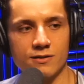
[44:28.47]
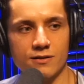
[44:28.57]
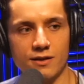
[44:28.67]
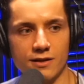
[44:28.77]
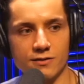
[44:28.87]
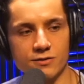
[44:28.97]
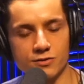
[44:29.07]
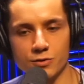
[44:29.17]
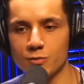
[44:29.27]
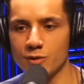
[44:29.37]
Yeah.
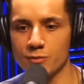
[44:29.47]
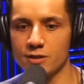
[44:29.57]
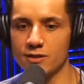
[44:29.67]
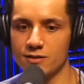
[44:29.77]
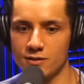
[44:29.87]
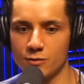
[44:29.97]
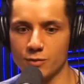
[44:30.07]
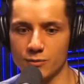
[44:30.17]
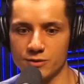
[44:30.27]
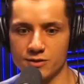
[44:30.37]
So you were
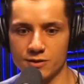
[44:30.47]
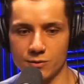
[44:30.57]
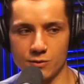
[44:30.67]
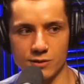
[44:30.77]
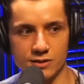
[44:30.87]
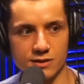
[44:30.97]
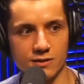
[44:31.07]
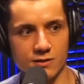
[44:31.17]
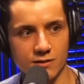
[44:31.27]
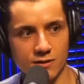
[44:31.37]
probably just in a holding cell.